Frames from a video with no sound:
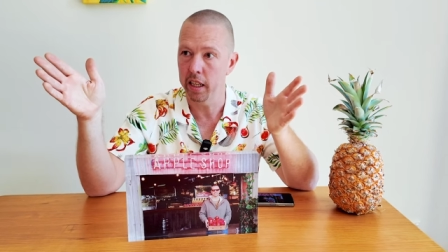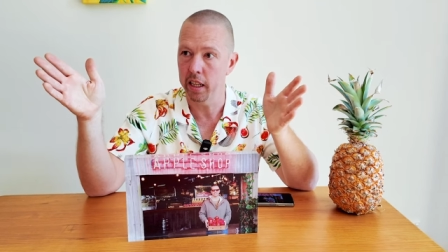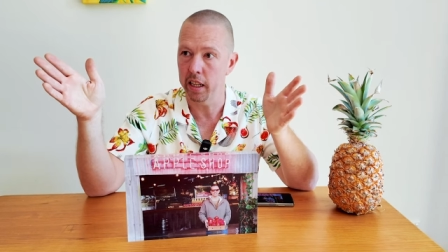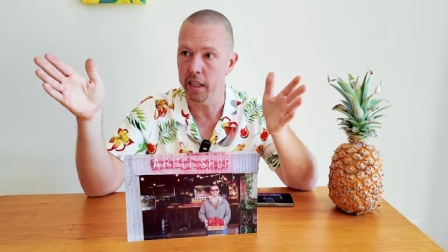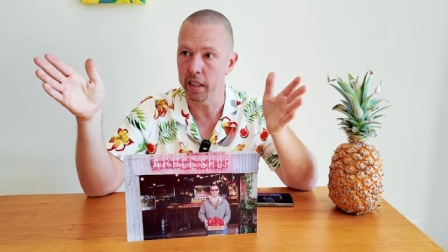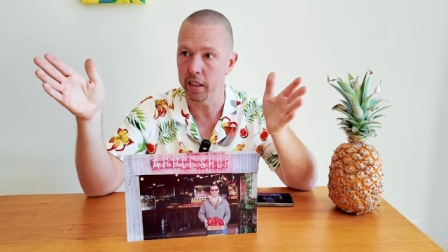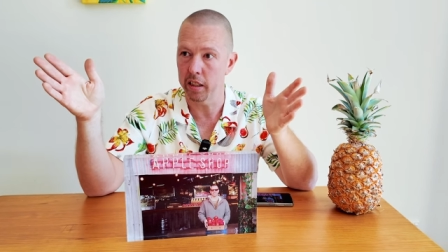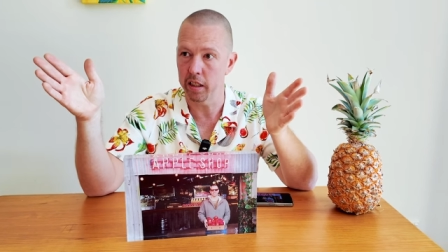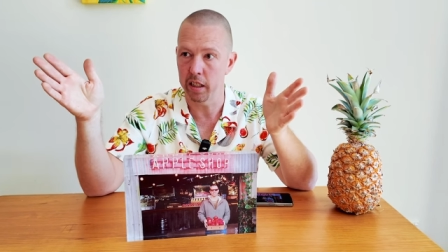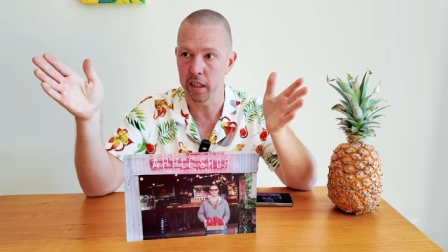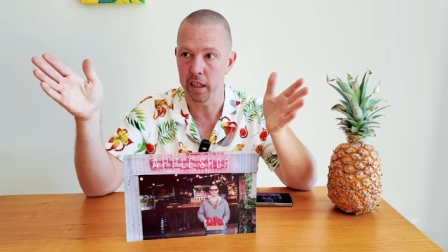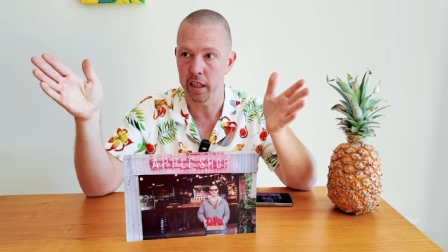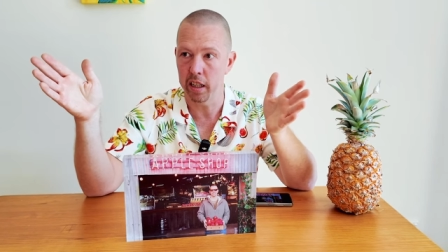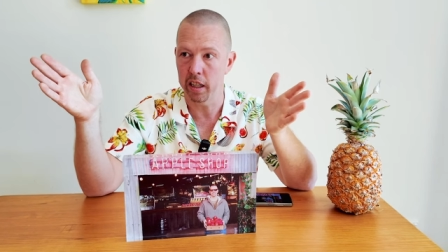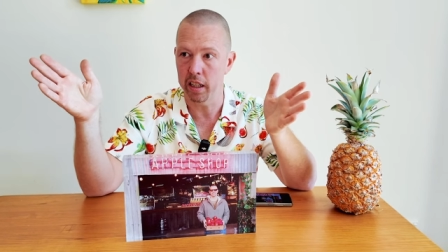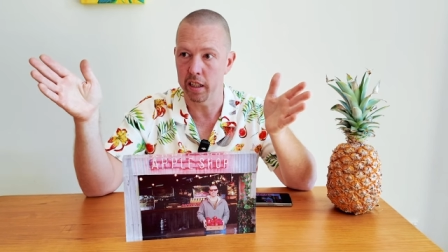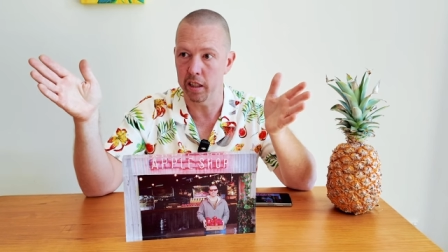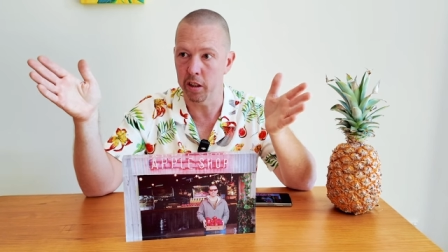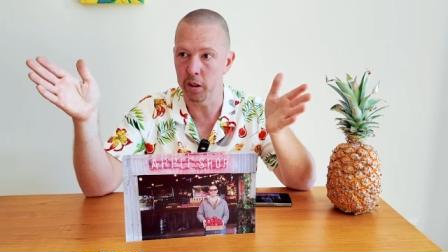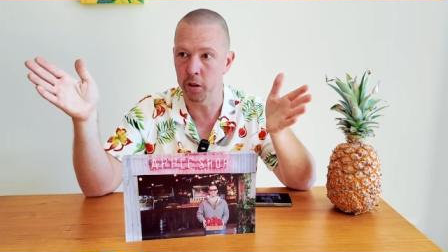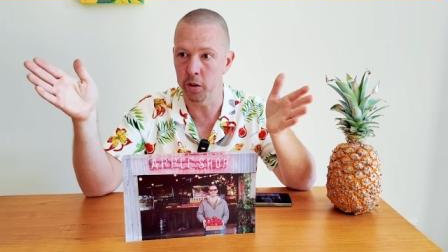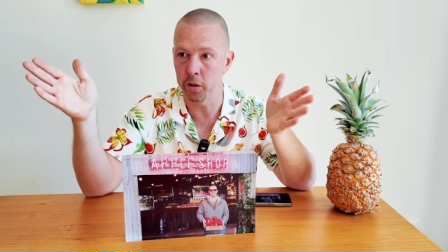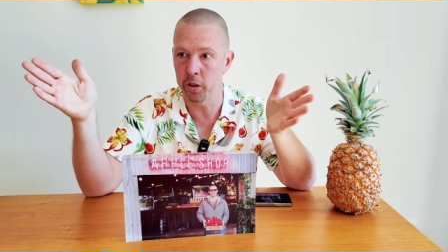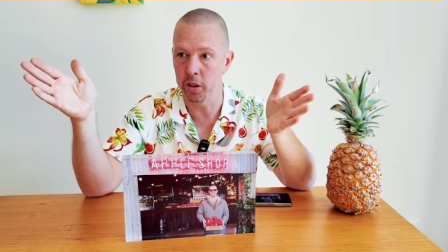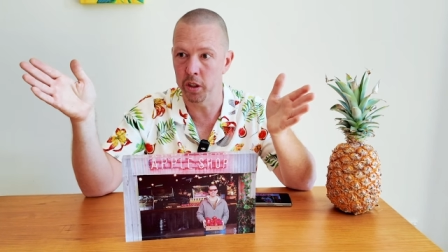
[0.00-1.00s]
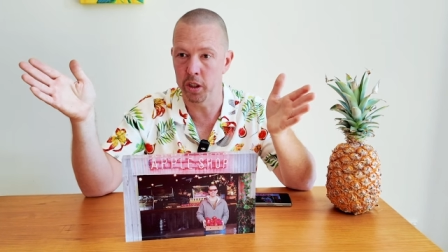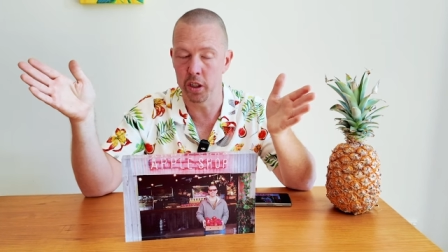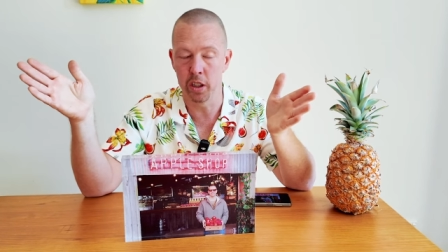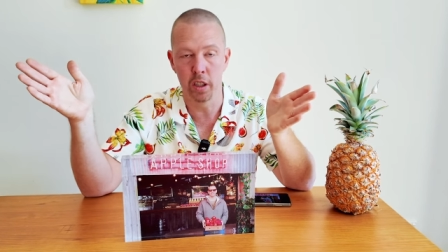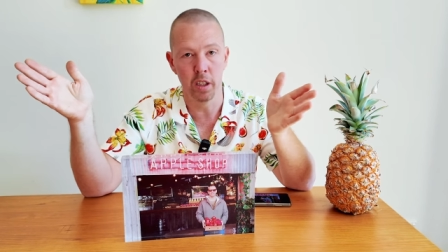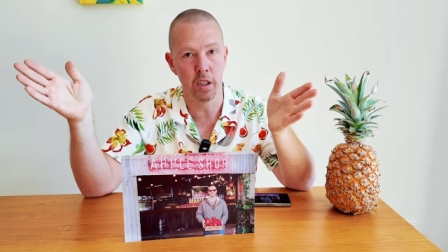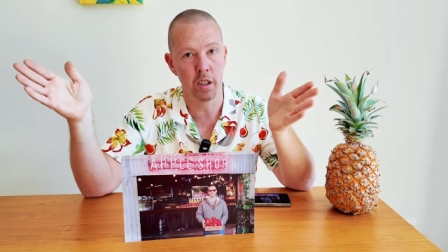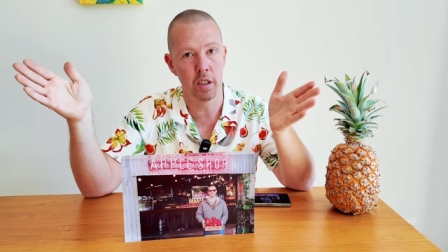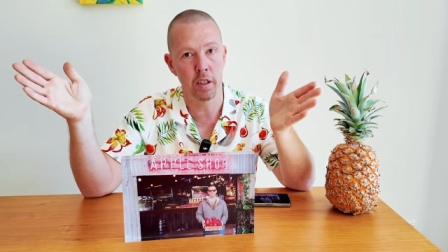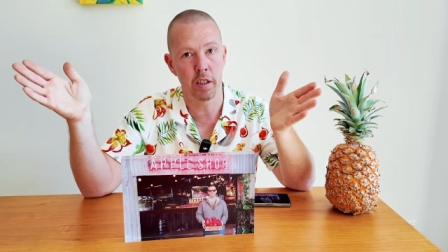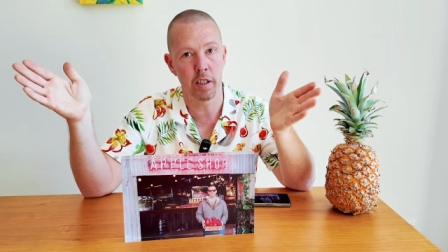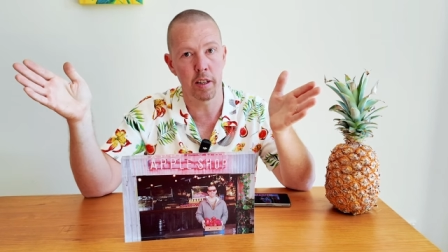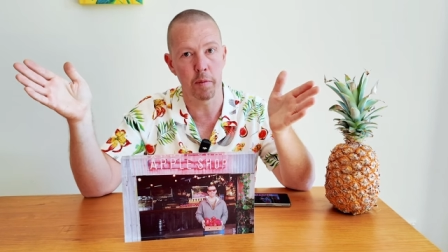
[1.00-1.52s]
It, it could
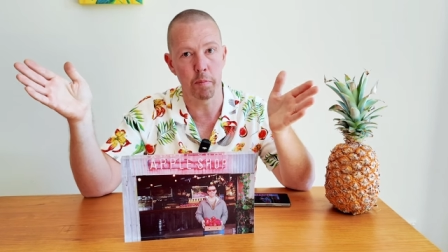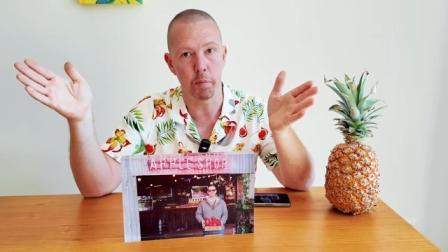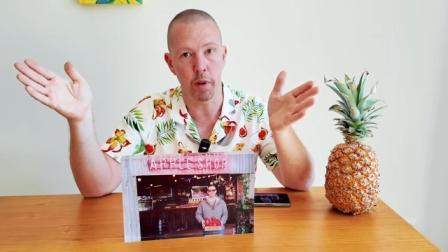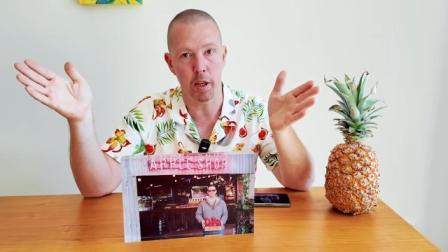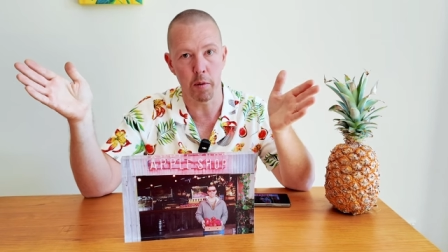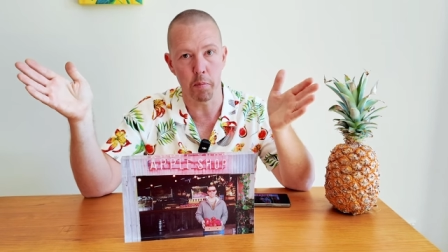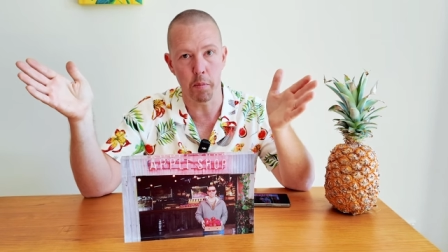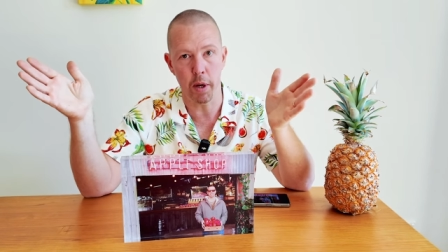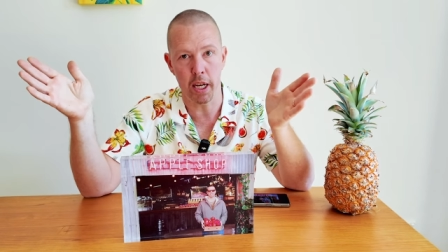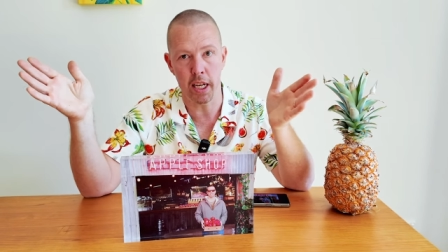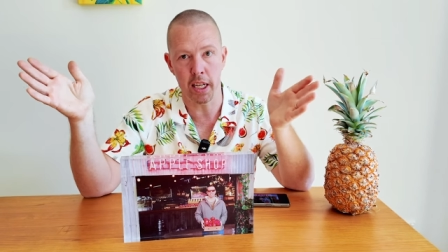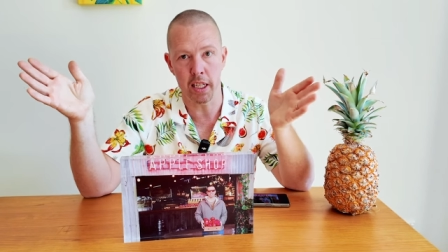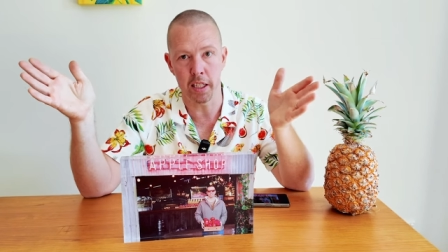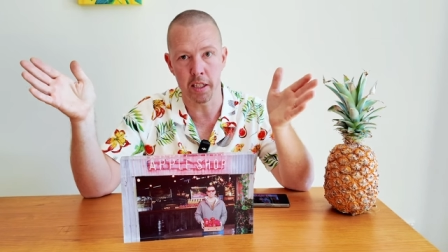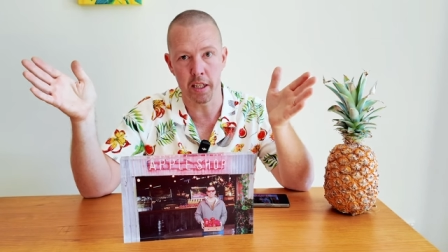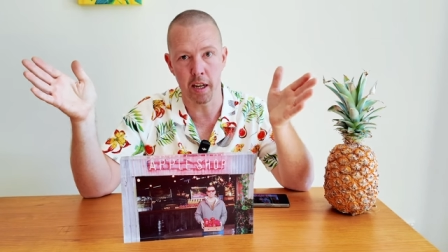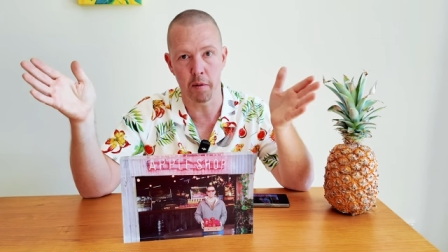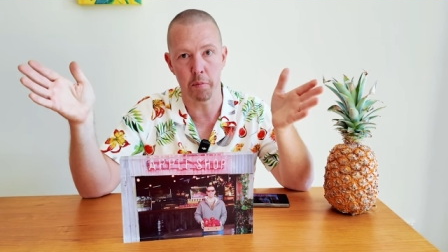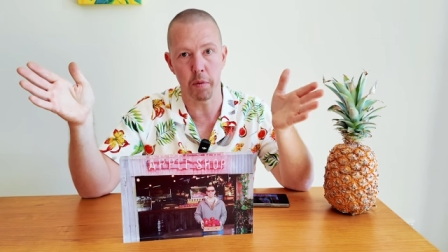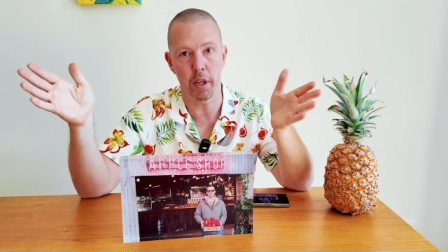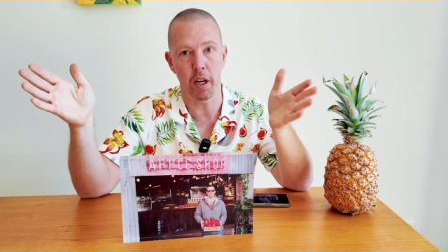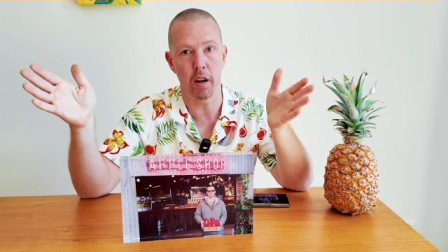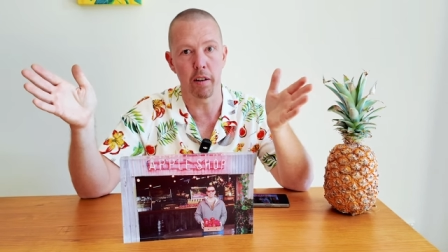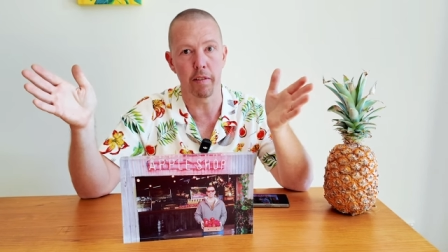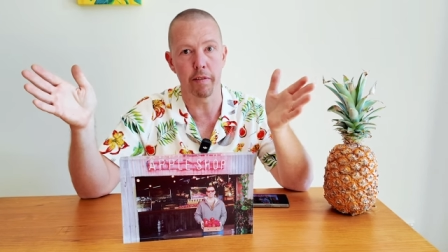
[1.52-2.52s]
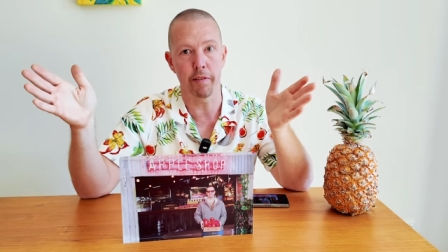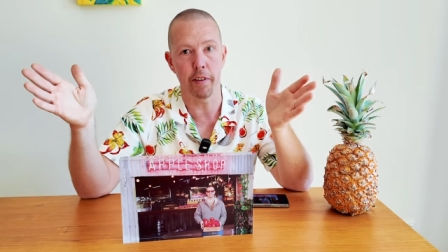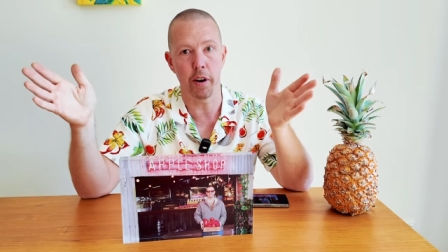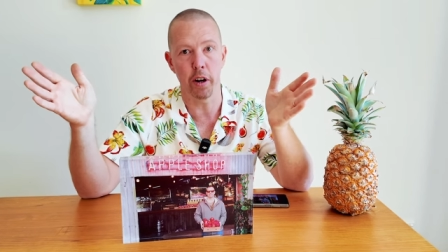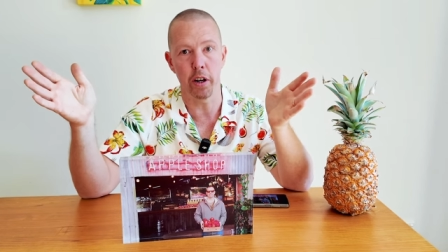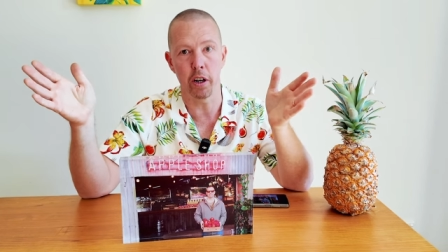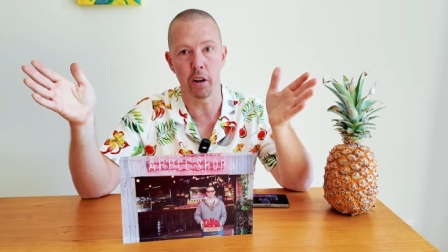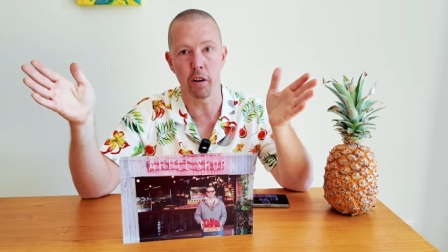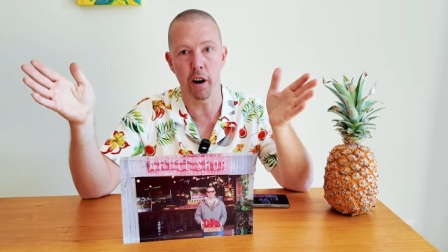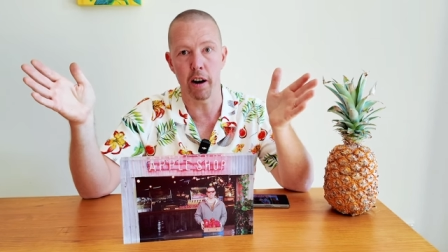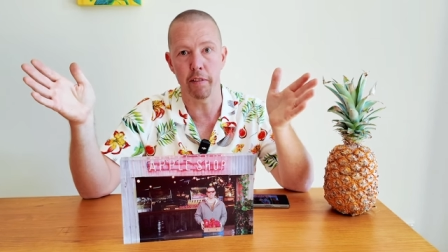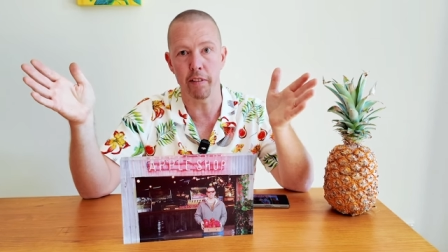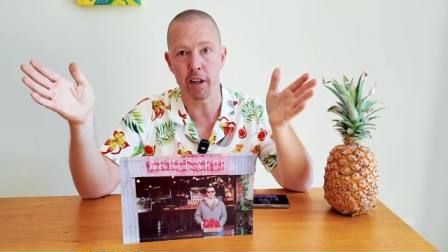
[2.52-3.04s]
simply be something on
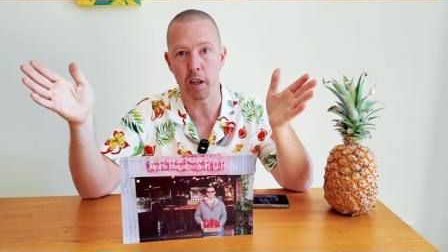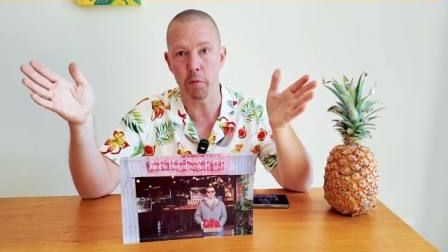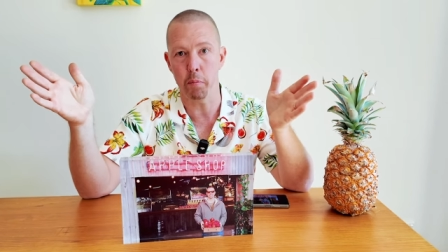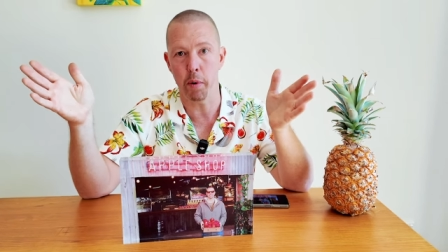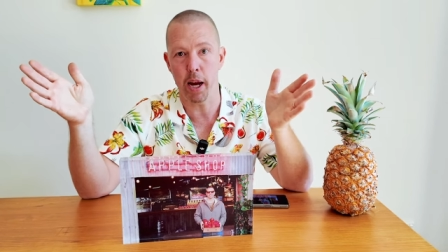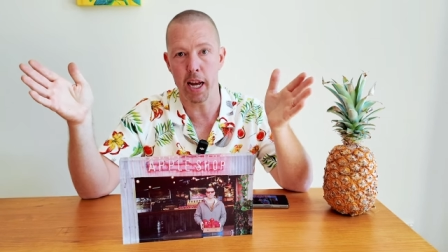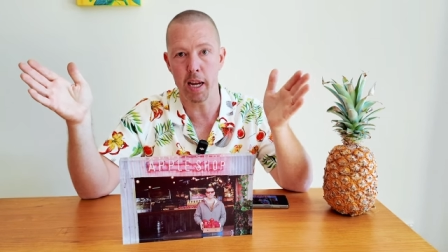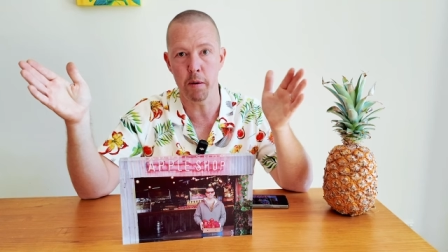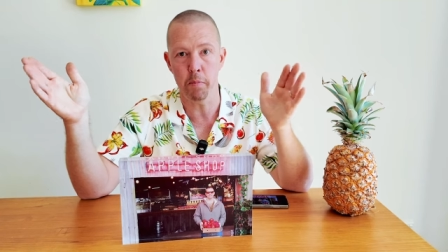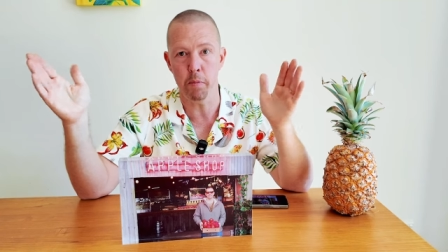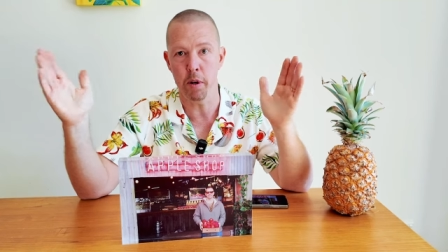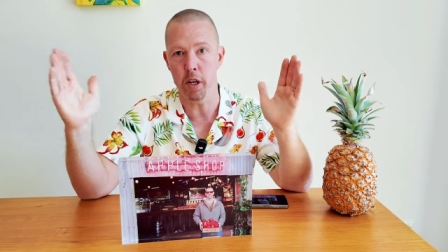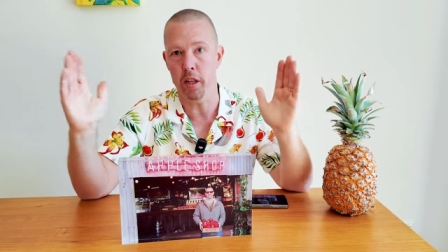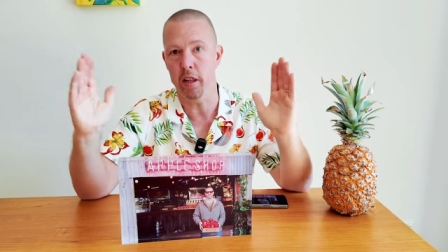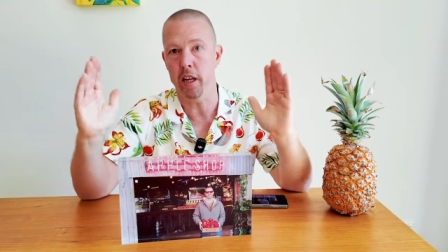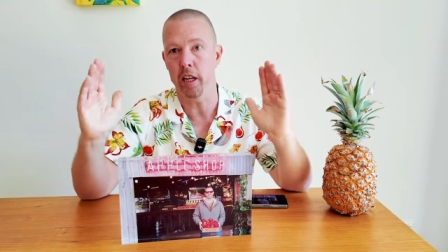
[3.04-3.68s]
photographic paper